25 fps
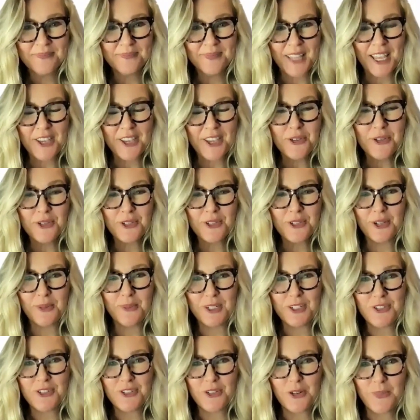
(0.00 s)
Thank you so
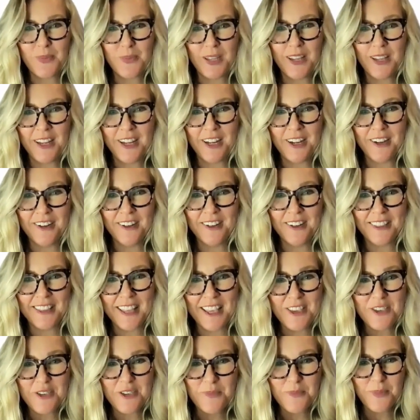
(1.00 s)
much for being here.
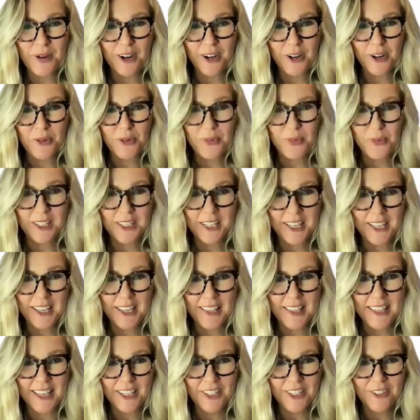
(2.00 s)
Thank you, Mark,
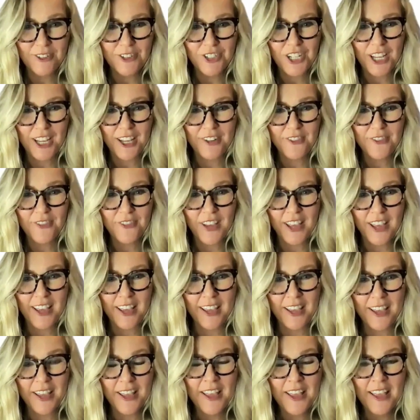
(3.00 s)
Wille. Thank you, John
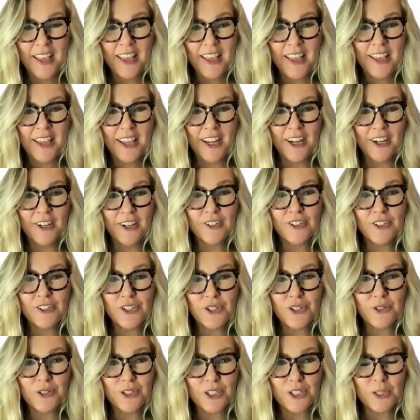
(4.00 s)
Fay. Here's
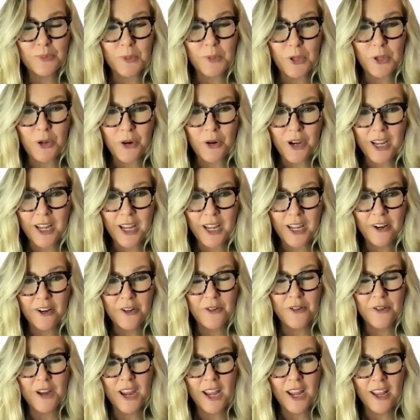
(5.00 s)
to exploring and
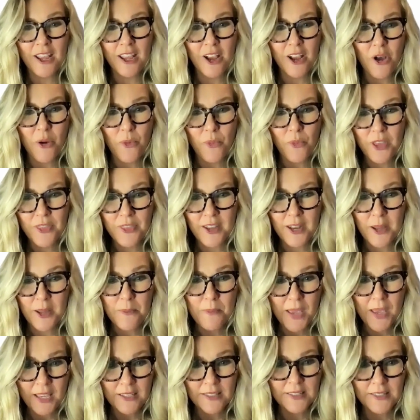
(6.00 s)
creating with an
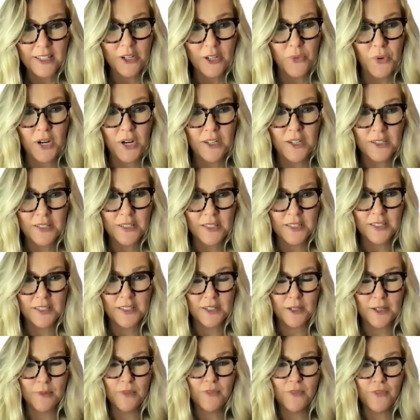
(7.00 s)
amazing wall
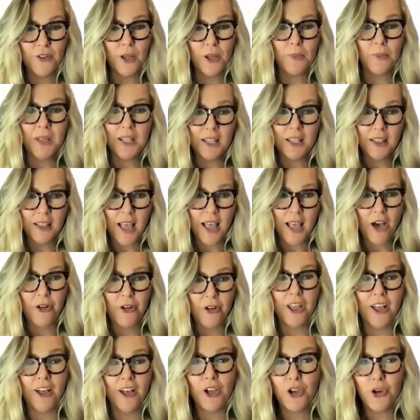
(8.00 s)
system from
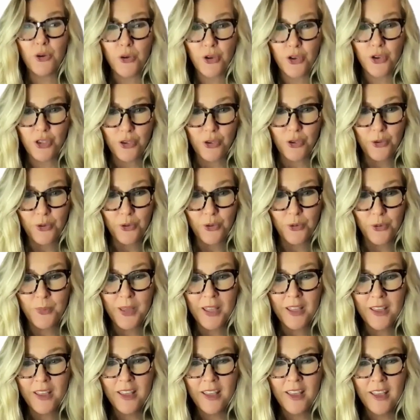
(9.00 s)
Låda Cube.
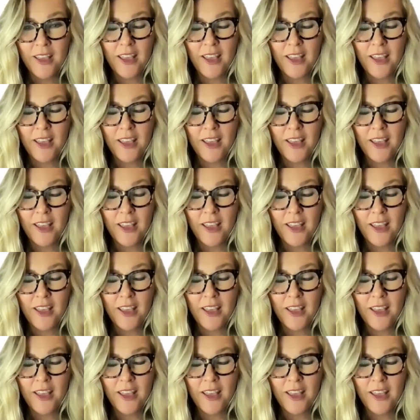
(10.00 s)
